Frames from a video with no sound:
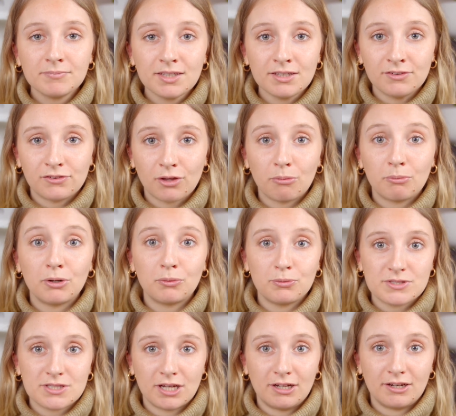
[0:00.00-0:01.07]
So I would
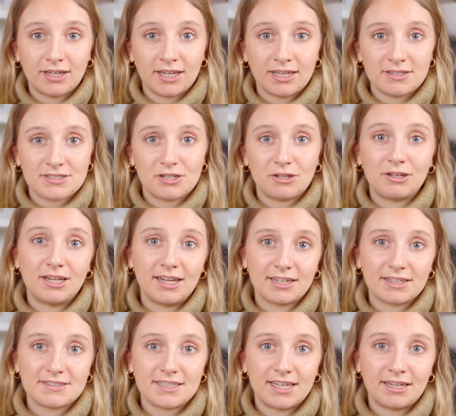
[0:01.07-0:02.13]
also look into
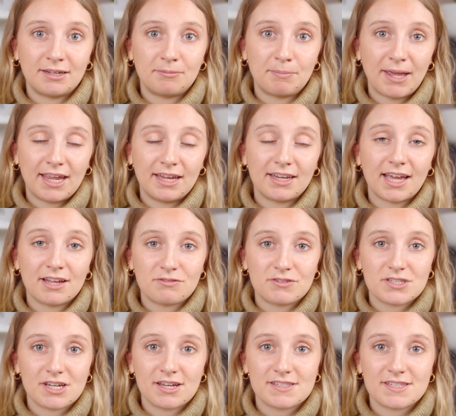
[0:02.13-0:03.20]
LinkedIn paid
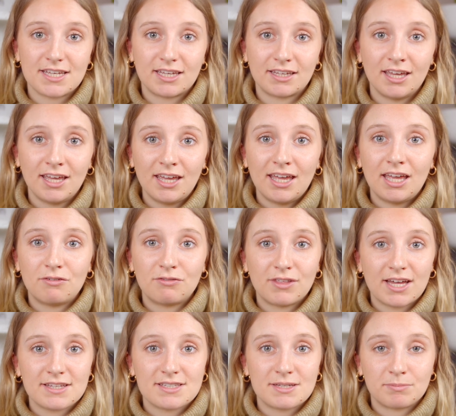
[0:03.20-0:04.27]
advertising if
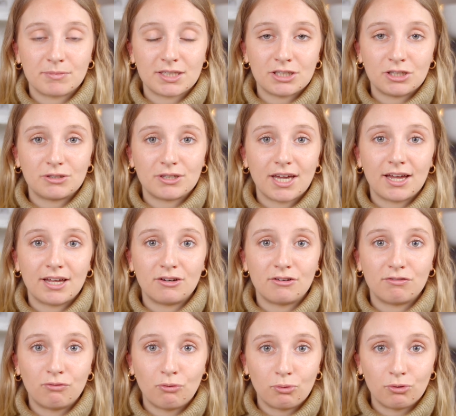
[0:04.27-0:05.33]
that's something you can
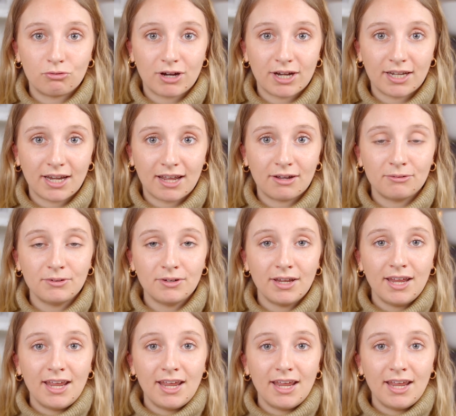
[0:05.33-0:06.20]
afford right now.